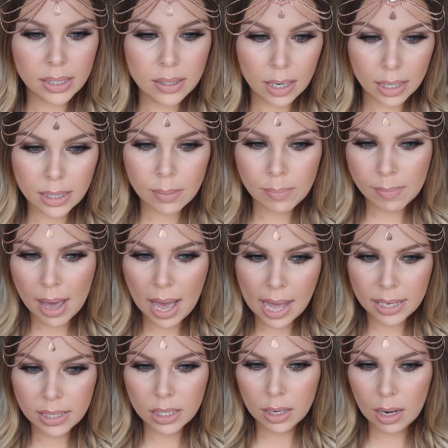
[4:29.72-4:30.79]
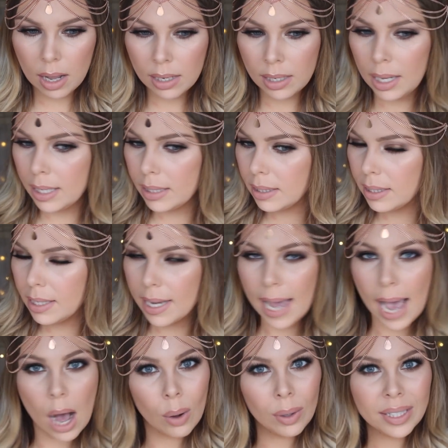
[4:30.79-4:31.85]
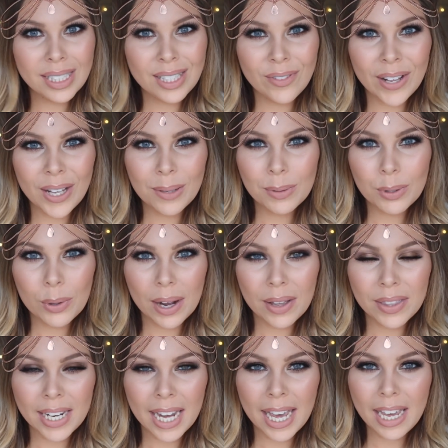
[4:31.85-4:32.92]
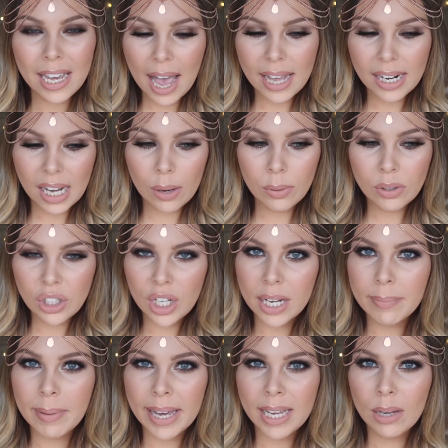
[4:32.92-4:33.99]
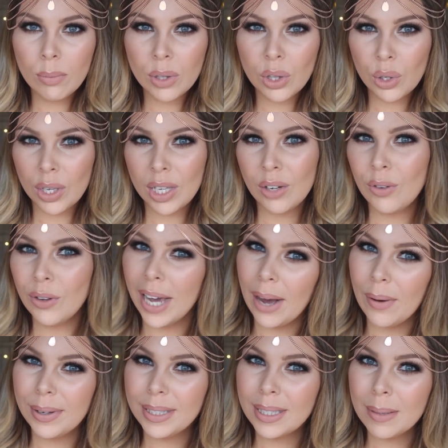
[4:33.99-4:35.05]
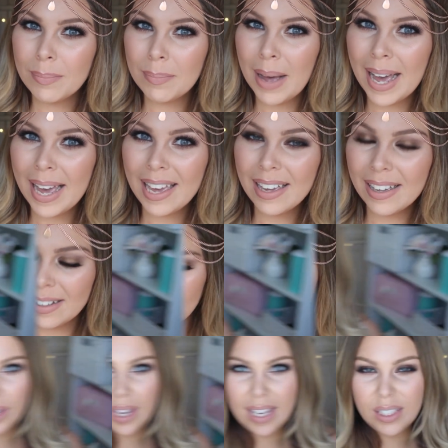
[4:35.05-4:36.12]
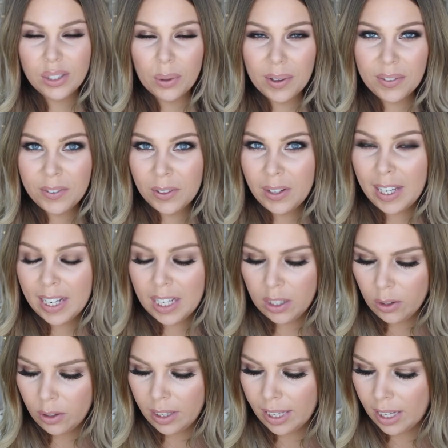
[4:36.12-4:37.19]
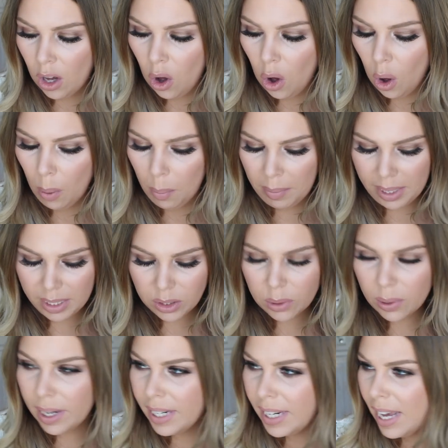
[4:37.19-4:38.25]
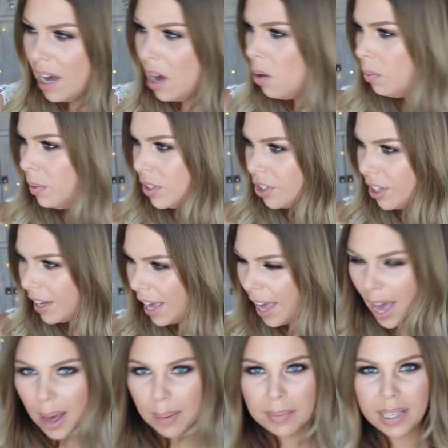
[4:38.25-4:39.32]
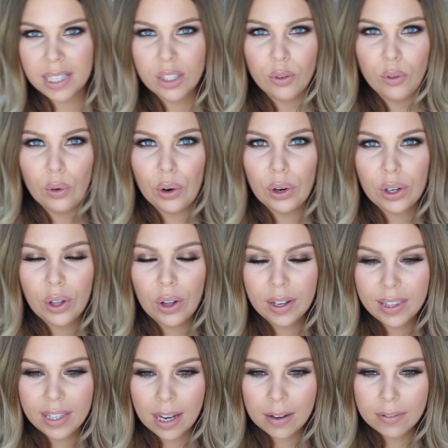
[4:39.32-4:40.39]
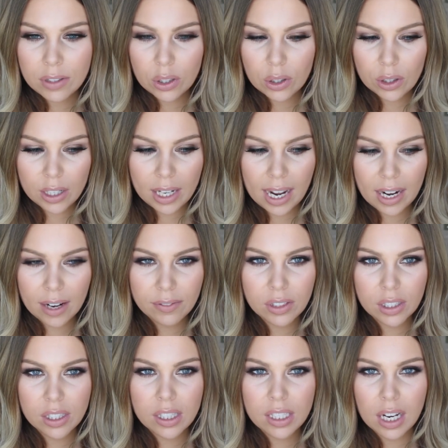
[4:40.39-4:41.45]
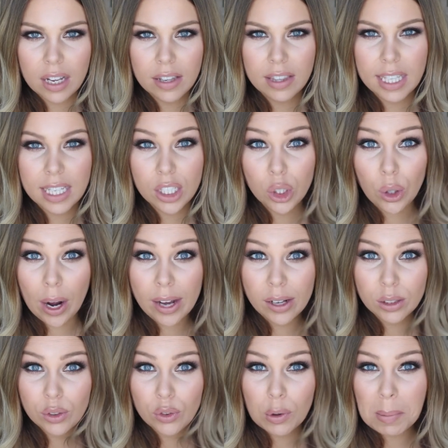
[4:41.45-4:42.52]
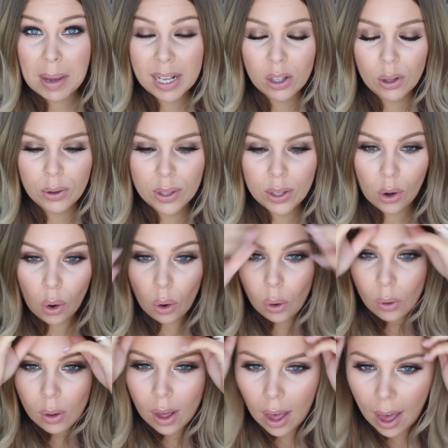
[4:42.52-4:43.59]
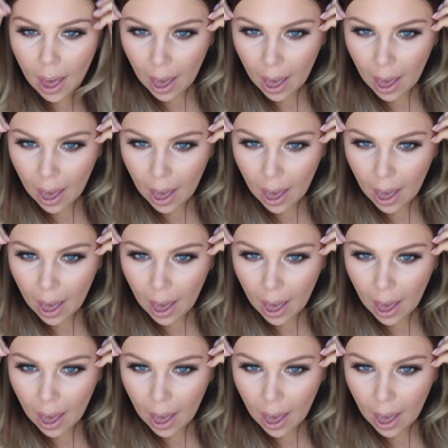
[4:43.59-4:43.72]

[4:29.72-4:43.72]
It's nice and matte. Let's see how it develops throughout the day and I will check back in with you in a few hours. Bye. Okay, so I feel like I look like a hot mess right now, which I am. It's 4 o'clock in the afternoon and I've just done the try-ons for my clothing haul